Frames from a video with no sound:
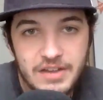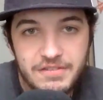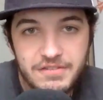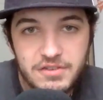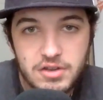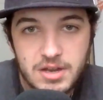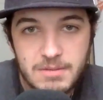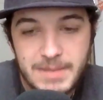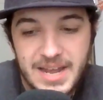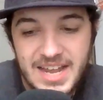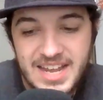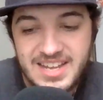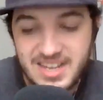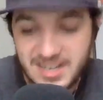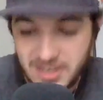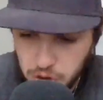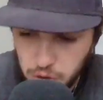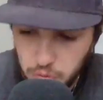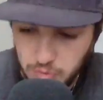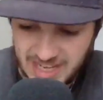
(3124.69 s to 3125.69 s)
If you can make
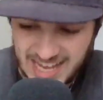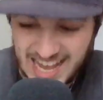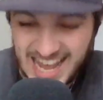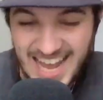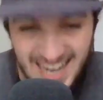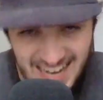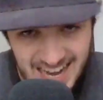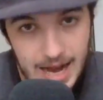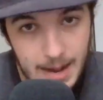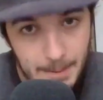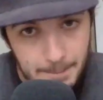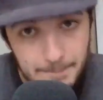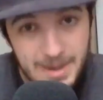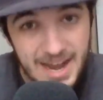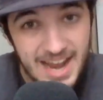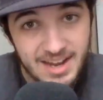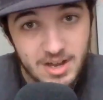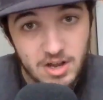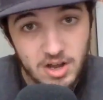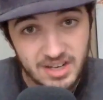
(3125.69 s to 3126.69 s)
it, you cannot
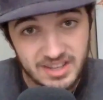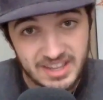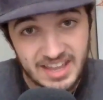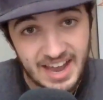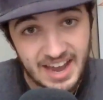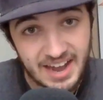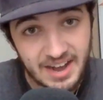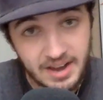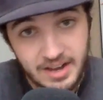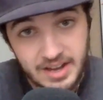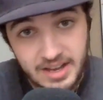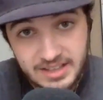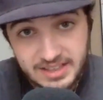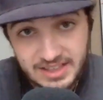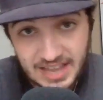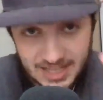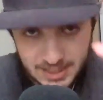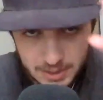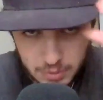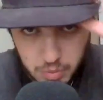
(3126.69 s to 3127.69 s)
bank on that.
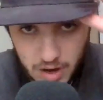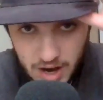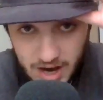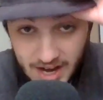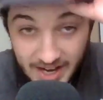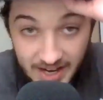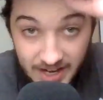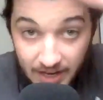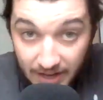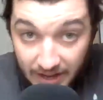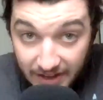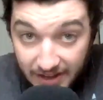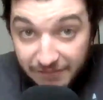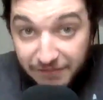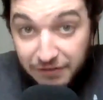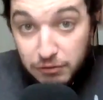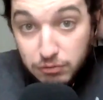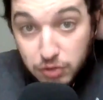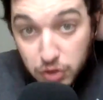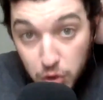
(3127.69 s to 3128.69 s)
That's why
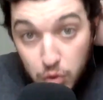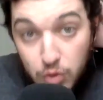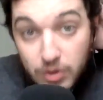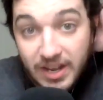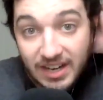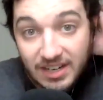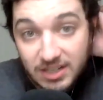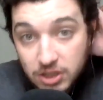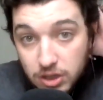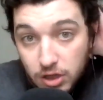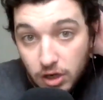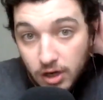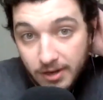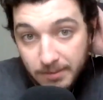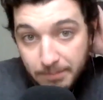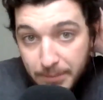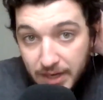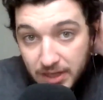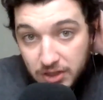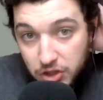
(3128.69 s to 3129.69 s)
if you do get a
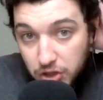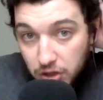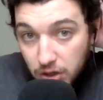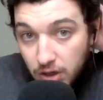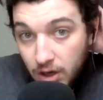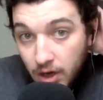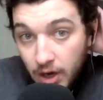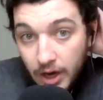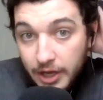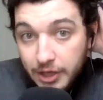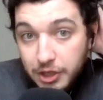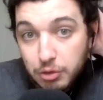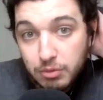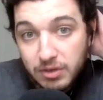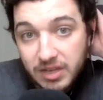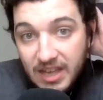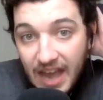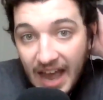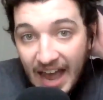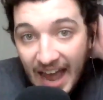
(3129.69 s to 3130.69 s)
starting pitcher,
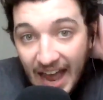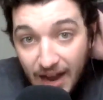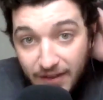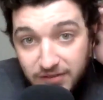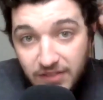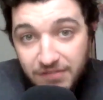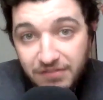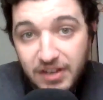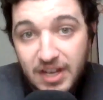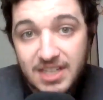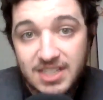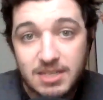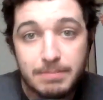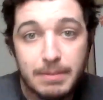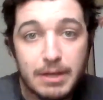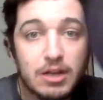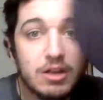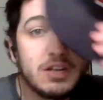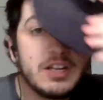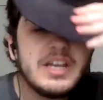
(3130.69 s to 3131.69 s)
you have the
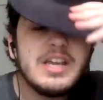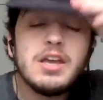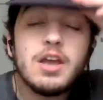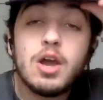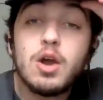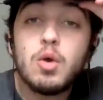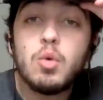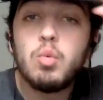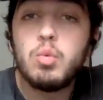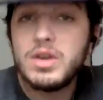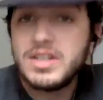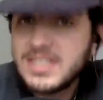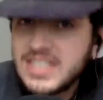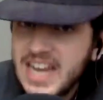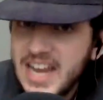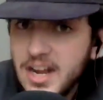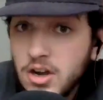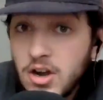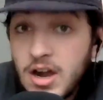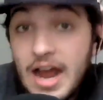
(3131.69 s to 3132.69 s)
flexibility with
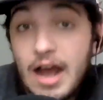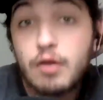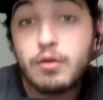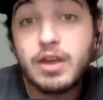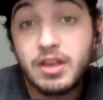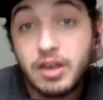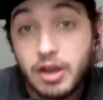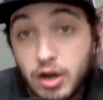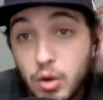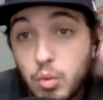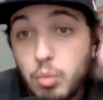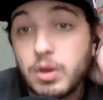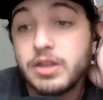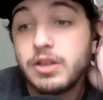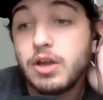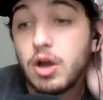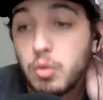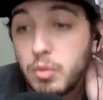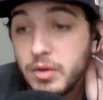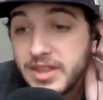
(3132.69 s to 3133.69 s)
Tanner Houck and Garrett
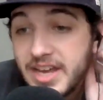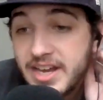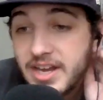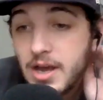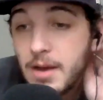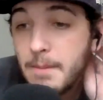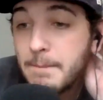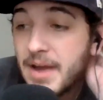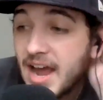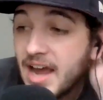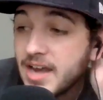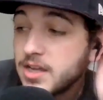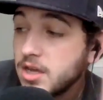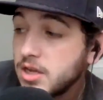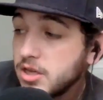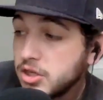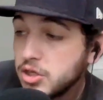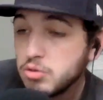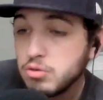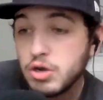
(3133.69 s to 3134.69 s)
Whitlock when they come back.
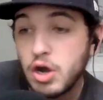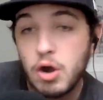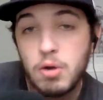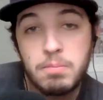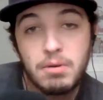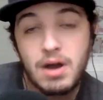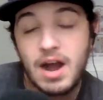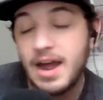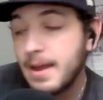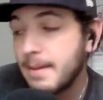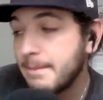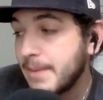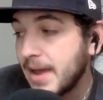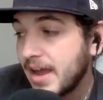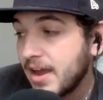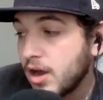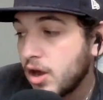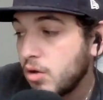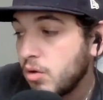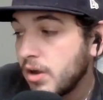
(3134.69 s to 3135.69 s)
You know Brayan
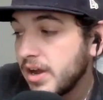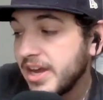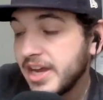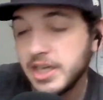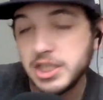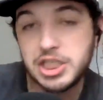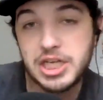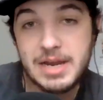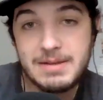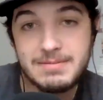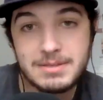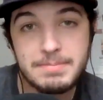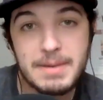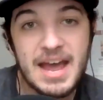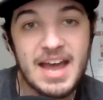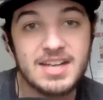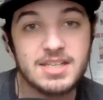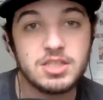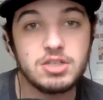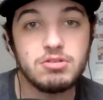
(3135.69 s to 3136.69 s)
Bello and James
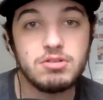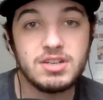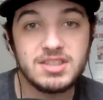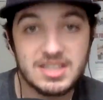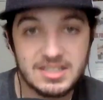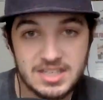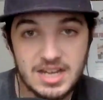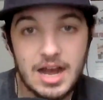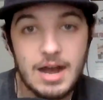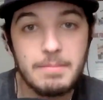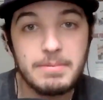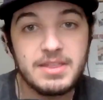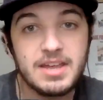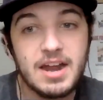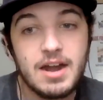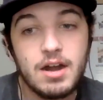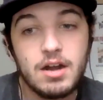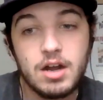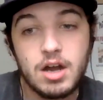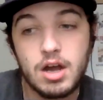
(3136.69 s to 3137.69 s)
Paxton are at the top of
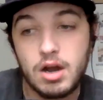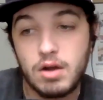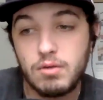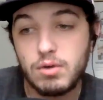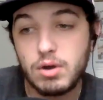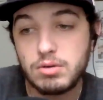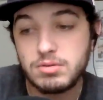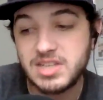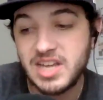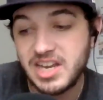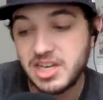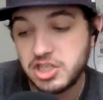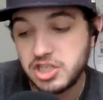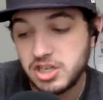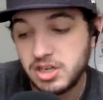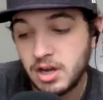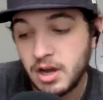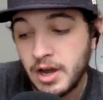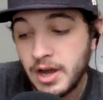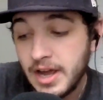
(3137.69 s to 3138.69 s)
that uh,
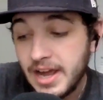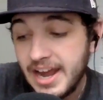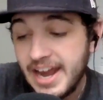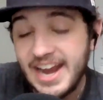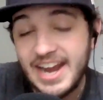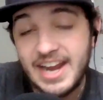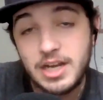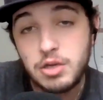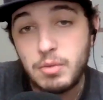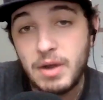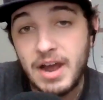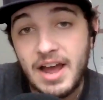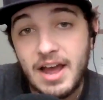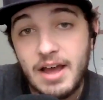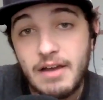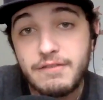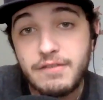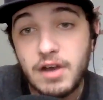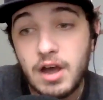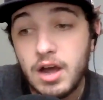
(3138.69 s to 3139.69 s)
rotation. And you
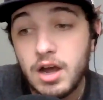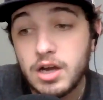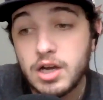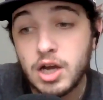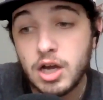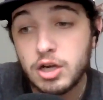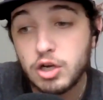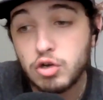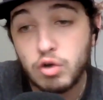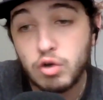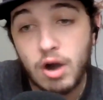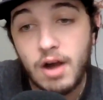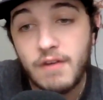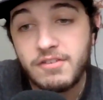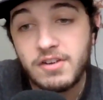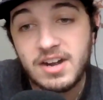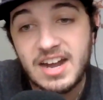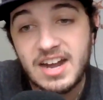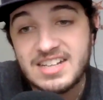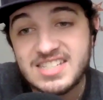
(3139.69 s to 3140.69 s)
have uh, Kutter
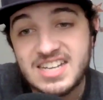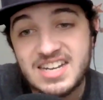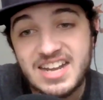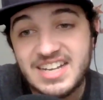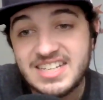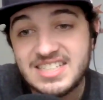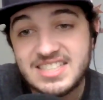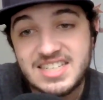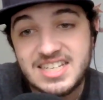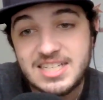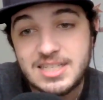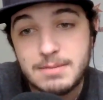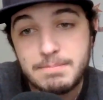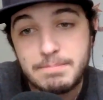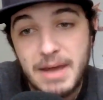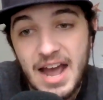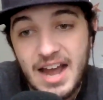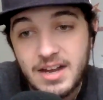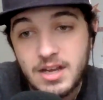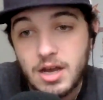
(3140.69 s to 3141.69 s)
Crawford as a nice,
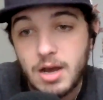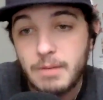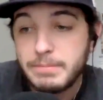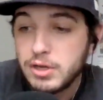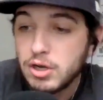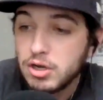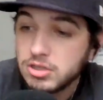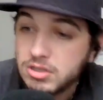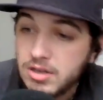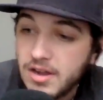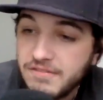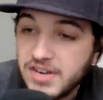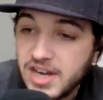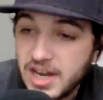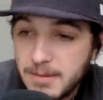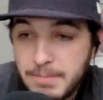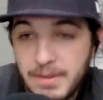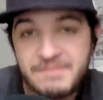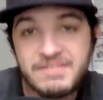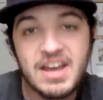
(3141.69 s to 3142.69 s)
decent backup. You also have
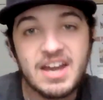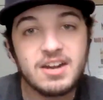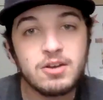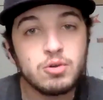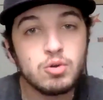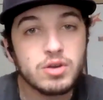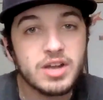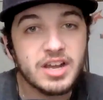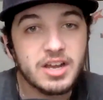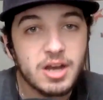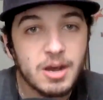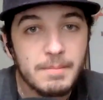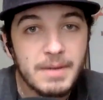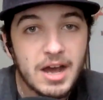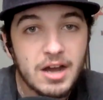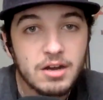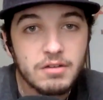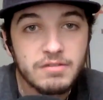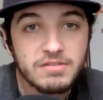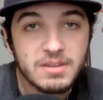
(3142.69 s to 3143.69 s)
Nick Pivetta, who can come
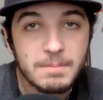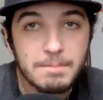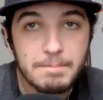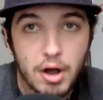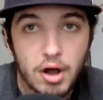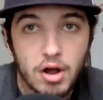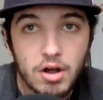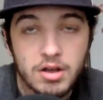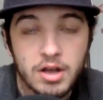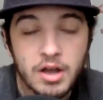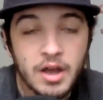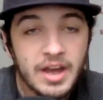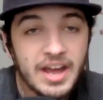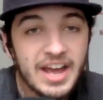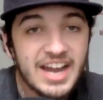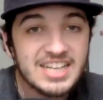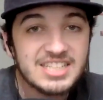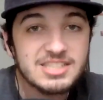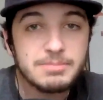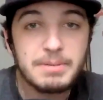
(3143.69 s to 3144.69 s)
out of the bulk
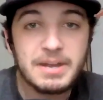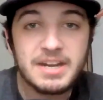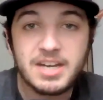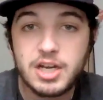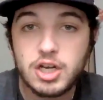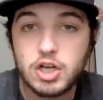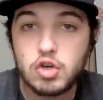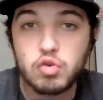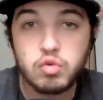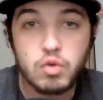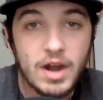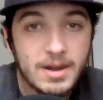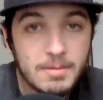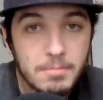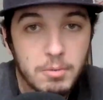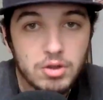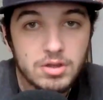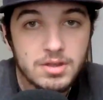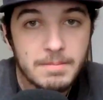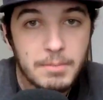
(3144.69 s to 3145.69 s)
and has been
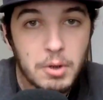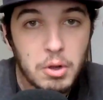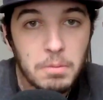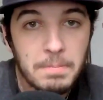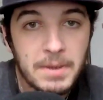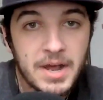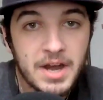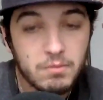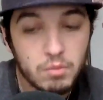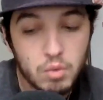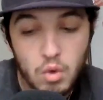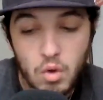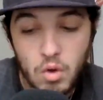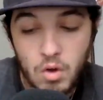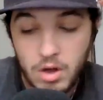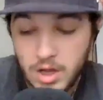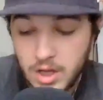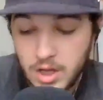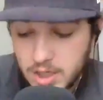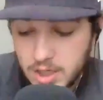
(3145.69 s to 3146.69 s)
incredible in the bullpen role.